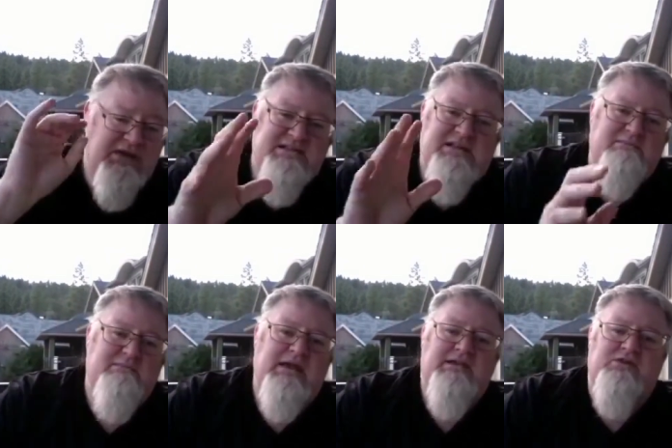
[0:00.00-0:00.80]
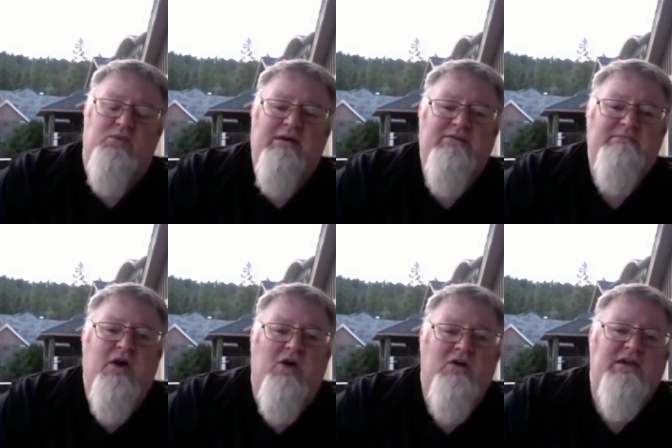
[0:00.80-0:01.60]
Please send me to
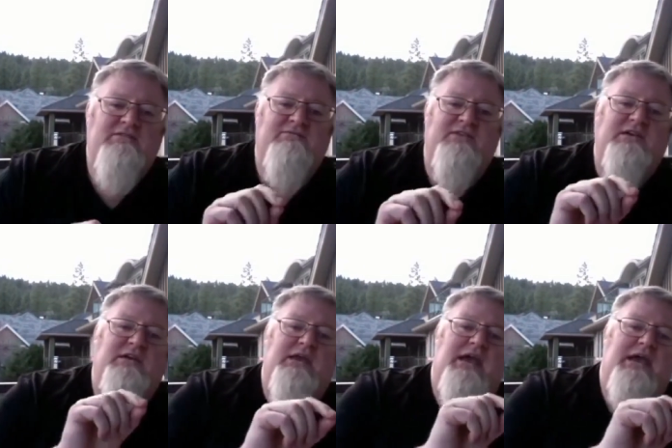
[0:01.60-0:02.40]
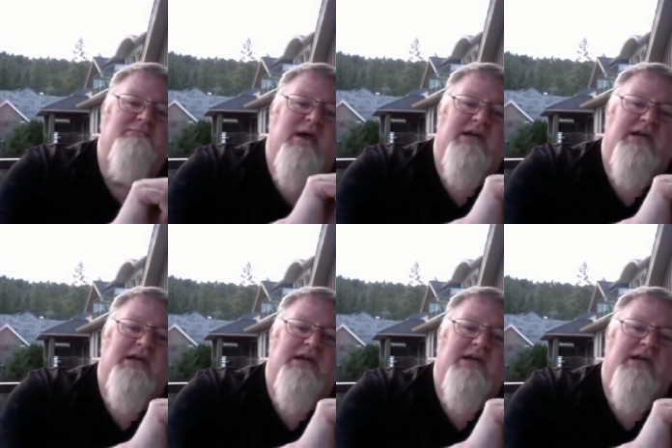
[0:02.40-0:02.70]
Revem, R E V E M,